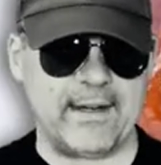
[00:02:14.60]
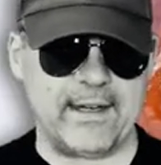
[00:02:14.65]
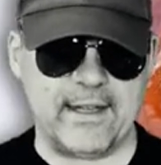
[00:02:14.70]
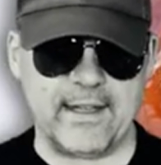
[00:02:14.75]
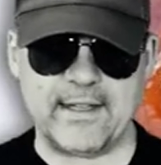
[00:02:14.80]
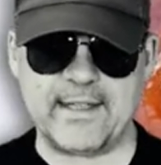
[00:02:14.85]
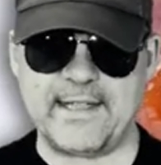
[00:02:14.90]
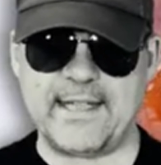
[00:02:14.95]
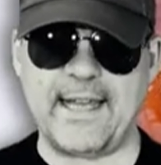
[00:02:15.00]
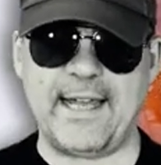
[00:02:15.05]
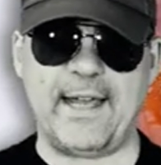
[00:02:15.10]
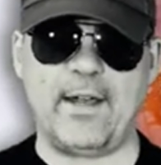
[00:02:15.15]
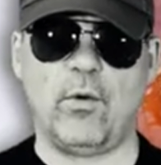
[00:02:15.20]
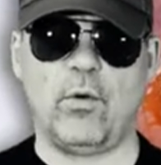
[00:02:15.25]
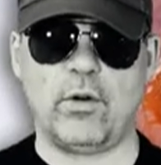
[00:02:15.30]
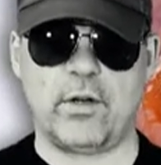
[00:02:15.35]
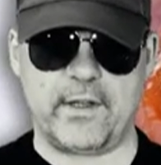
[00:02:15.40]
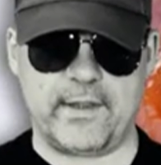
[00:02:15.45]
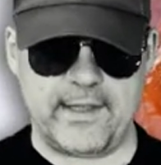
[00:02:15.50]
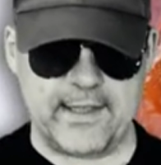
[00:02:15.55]
And let's say I
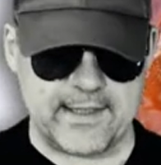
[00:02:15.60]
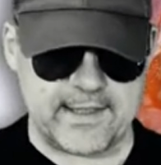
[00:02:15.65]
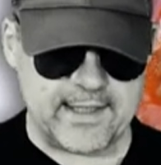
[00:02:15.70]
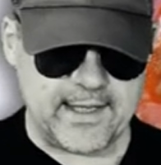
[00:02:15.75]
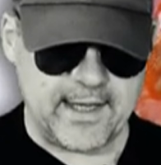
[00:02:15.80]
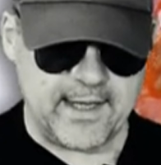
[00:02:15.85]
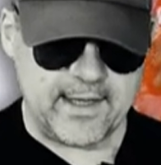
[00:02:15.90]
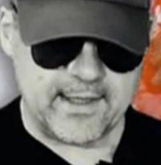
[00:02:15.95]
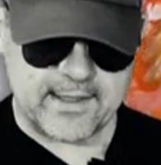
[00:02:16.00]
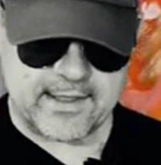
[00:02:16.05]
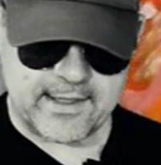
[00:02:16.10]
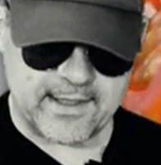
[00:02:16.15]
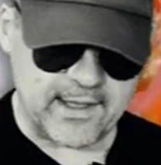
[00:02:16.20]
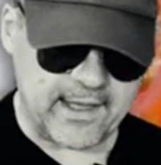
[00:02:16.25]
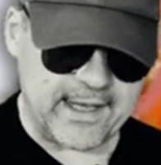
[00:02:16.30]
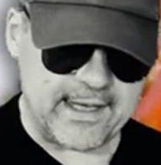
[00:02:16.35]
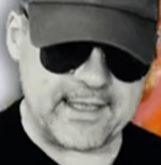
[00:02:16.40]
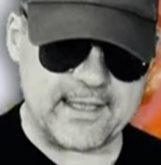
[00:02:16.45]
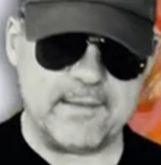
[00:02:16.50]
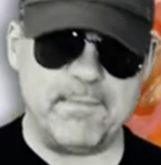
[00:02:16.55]
ordered this
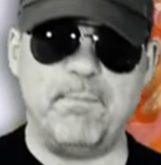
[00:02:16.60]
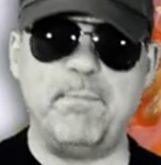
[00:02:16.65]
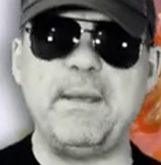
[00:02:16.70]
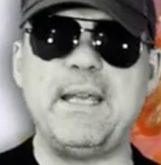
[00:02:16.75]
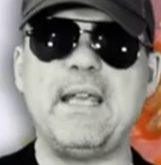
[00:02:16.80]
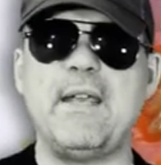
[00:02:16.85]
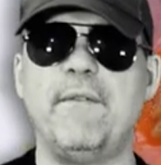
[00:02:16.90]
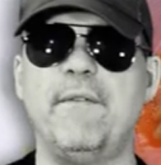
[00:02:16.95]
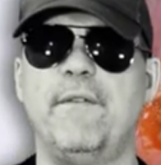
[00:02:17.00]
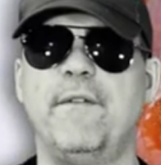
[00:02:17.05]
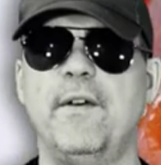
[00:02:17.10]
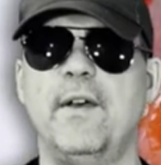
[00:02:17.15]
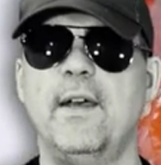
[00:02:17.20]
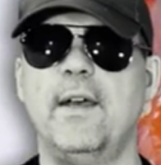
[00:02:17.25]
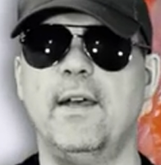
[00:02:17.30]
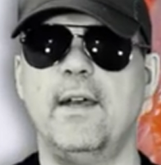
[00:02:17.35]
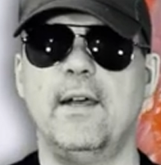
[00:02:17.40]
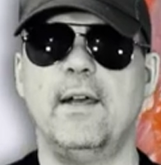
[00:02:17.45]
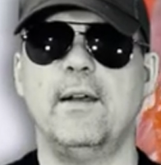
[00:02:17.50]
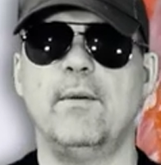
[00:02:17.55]
sliced beef
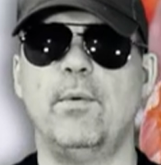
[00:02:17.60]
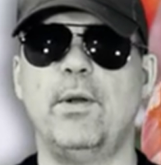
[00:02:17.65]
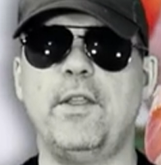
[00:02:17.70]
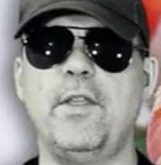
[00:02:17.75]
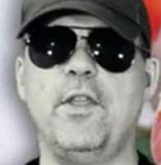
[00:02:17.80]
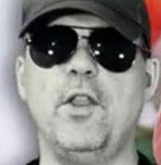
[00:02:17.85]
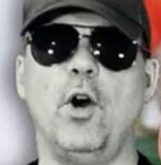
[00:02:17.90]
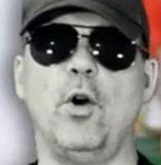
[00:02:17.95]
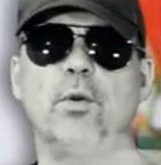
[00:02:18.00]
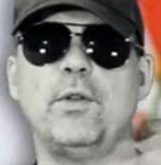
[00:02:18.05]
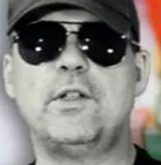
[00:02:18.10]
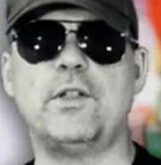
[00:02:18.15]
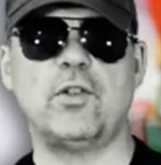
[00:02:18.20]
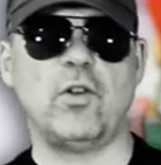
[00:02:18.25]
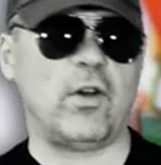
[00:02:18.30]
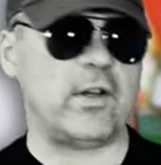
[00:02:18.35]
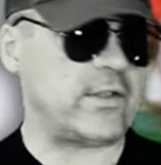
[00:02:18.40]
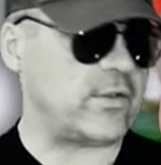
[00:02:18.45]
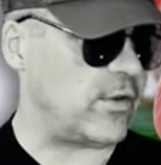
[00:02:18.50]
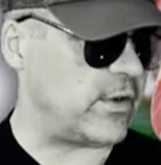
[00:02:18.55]
with no
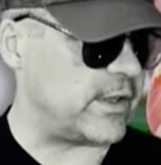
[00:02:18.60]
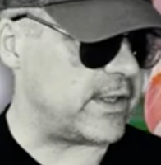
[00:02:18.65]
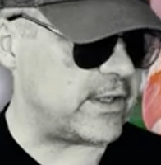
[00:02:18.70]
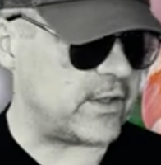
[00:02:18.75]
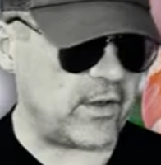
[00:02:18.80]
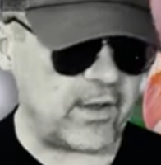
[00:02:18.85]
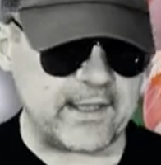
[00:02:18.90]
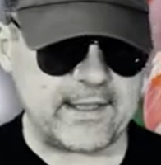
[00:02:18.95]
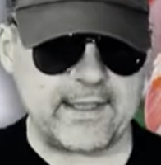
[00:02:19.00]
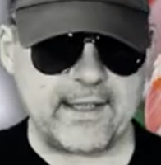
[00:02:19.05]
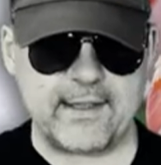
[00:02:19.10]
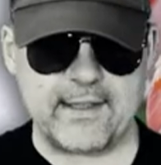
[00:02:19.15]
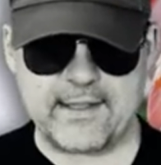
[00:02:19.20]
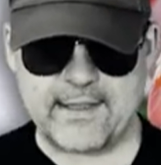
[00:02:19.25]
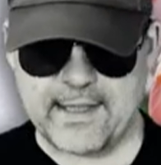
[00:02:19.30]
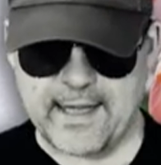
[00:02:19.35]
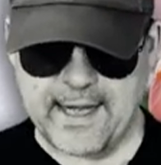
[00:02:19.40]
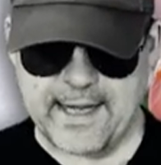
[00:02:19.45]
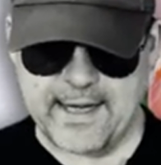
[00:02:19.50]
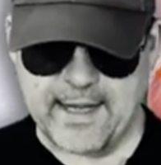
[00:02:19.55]
sauce or the sauce on the
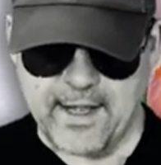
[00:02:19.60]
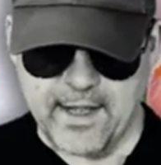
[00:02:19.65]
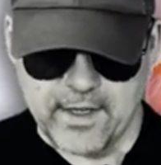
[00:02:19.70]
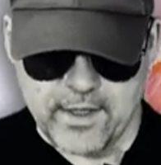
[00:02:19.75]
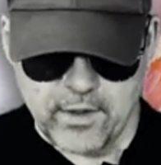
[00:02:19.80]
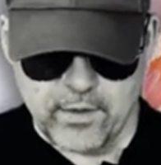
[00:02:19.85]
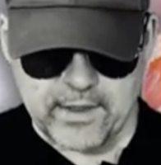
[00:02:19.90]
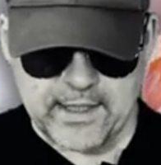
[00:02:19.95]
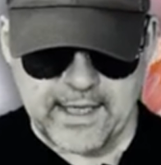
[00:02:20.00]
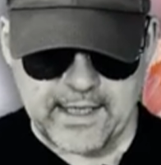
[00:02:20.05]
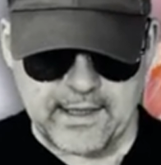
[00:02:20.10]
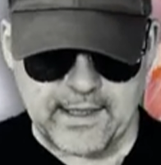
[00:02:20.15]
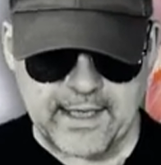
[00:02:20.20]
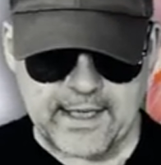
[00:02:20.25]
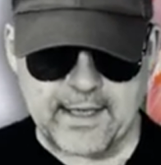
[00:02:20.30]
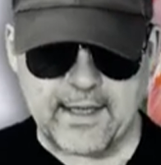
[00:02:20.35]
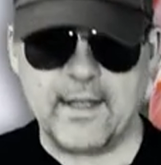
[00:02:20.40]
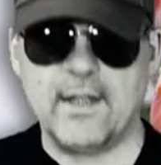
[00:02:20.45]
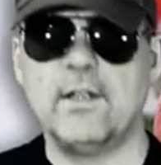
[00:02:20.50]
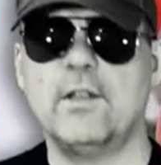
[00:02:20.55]
side. You'd get
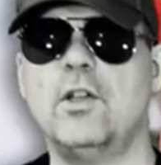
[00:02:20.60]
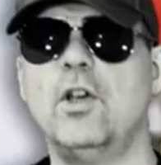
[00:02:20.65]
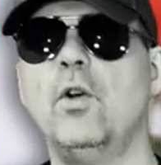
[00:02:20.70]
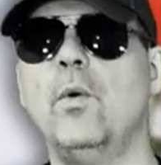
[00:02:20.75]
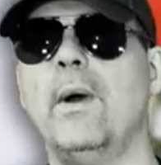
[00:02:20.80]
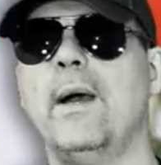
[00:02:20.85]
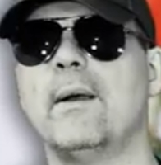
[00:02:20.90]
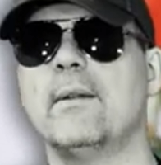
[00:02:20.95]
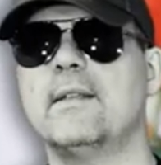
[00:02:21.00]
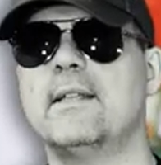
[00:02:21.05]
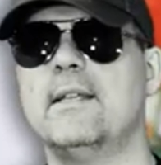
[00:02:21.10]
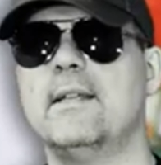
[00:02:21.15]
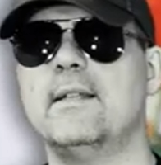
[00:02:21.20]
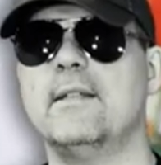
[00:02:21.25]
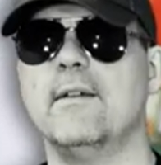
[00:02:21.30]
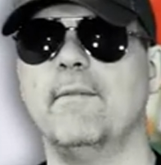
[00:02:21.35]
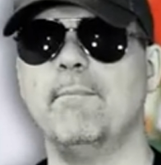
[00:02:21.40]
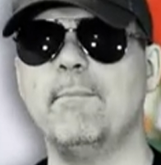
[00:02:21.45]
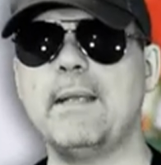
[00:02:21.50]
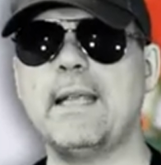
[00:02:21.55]
like two
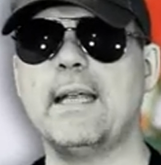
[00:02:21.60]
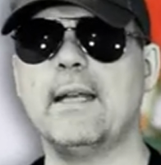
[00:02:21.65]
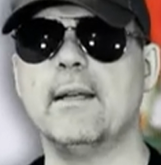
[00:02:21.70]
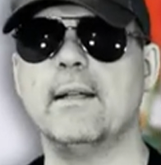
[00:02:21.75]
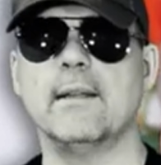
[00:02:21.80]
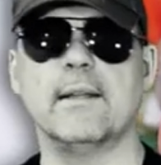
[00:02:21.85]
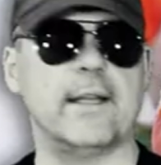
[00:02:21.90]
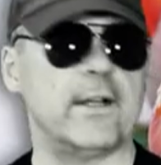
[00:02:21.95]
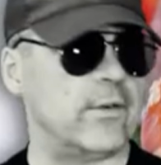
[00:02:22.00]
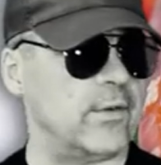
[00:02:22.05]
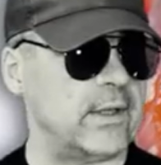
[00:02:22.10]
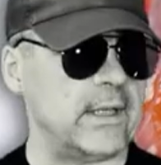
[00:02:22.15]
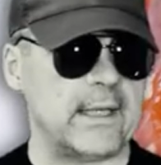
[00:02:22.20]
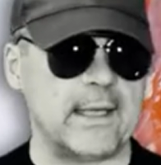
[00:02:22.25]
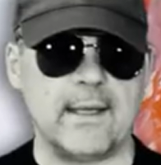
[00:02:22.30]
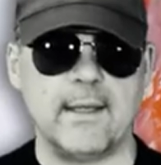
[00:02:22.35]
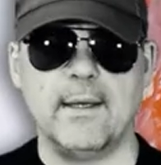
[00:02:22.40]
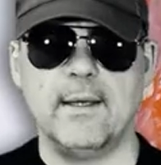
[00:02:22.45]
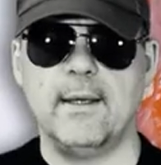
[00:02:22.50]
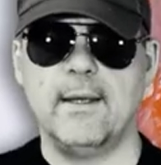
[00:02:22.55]
ounces of meat,
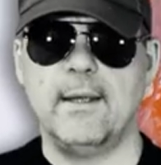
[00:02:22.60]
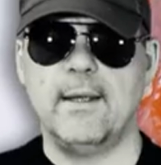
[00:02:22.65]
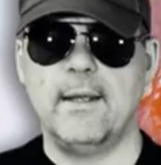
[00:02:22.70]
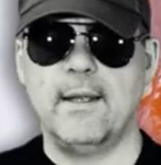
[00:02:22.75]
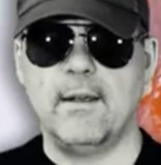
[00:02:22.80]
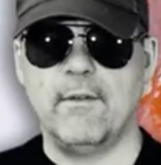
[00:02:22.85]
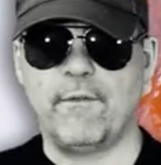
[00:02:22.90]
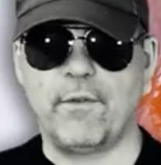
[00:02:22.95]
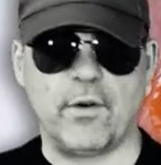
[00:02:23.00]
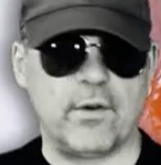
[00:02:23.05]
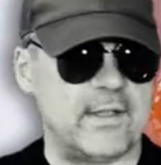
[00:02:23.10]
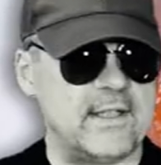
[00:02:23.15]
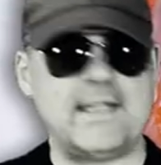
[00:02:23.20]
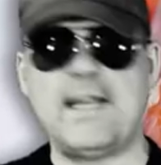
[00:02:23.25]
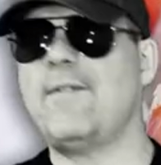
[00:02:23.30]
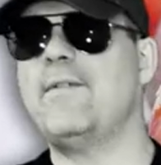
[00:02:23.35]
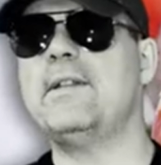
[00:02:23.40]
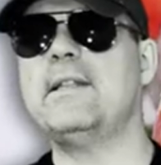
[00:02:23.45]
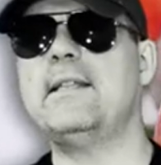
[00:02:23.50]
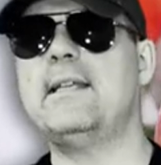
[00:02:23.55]
literally, for
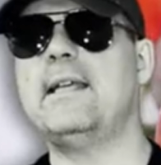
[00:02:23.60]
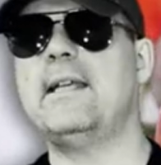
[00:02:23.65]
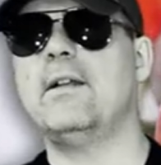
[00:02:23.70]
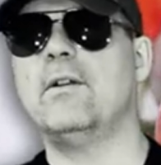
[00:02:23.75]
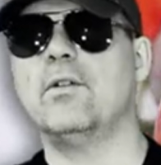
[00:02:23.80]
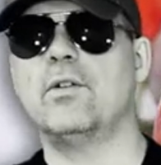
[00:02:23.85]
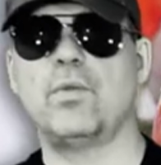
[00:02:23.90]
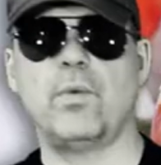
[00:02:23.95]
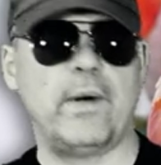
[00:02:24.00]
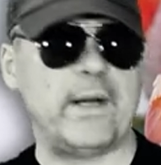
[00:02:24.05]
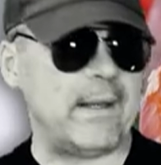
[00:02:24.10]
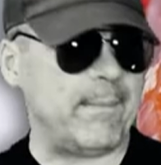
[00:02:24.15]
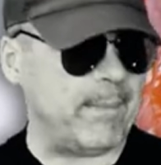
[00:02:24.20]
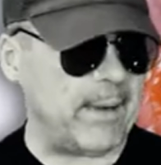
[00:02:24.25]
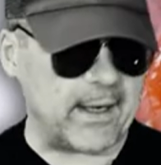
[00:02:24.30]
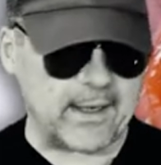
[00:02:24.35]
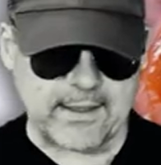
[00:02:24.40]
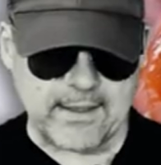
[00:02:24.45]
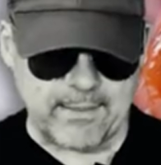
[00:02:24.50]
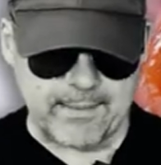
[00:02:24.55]
seventeen or twenty
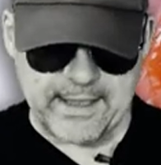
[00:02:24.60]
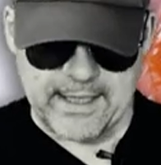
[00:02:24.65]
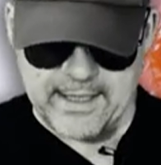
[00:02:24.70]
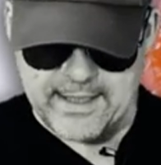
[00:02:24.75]
bucks. I mean,